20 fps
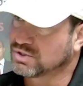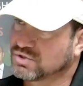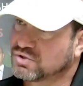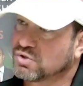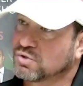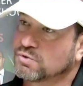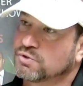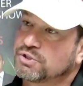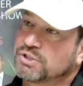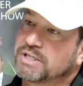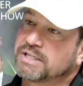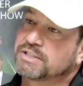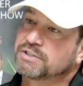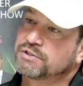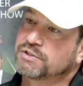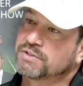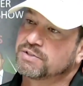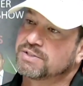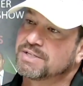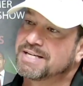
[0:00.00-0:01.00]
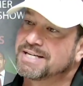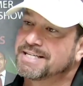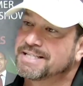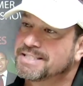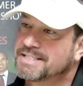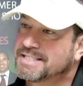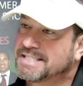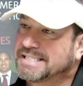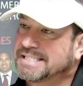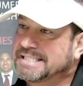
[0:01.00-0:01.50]
association,
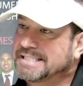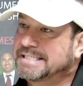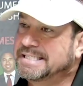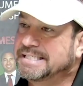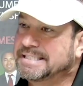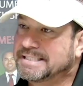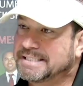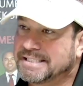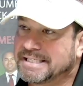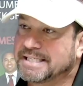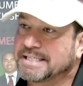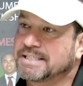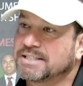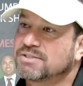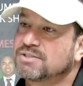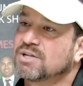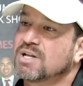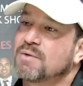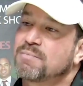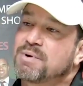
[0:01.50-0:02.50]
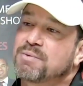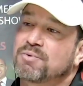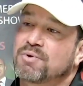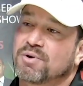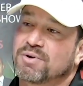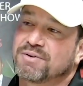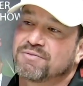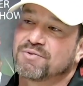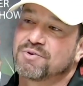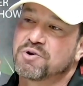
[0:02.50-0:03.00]
CDDs. A lot of people
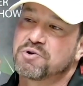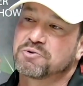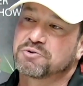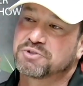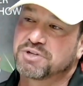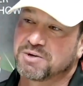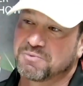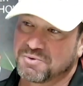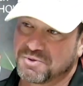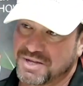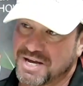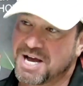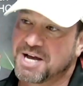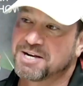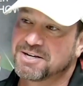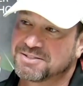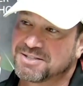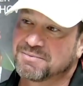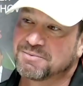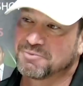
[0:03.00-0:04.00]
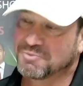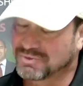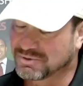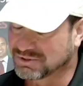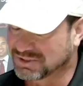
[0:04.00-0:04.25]
don't even understand what that is. I'm in real